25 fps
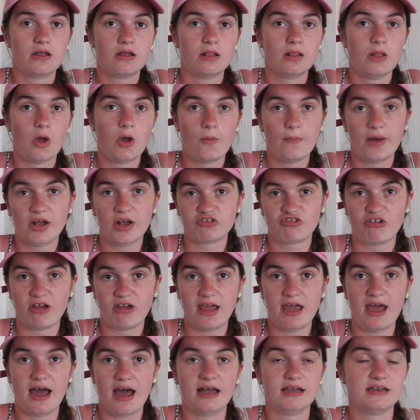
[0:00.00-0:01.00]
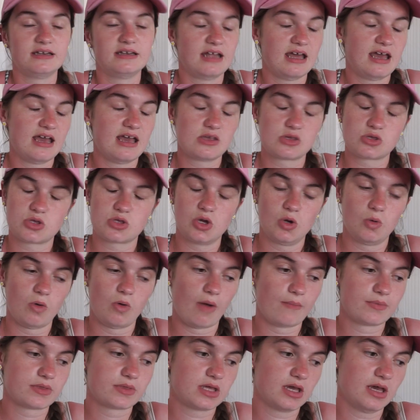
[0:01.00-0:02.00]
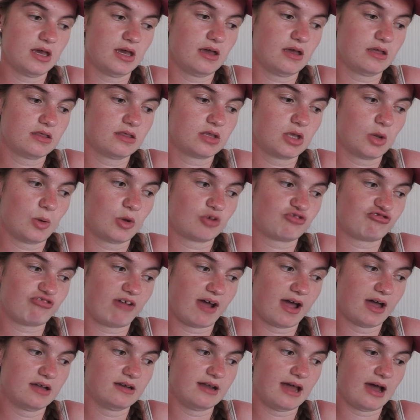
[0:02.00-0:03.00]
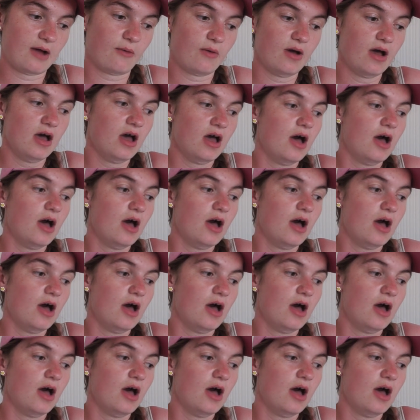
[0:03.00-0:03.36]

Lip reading: low on battery and it is too warm to do a try on now.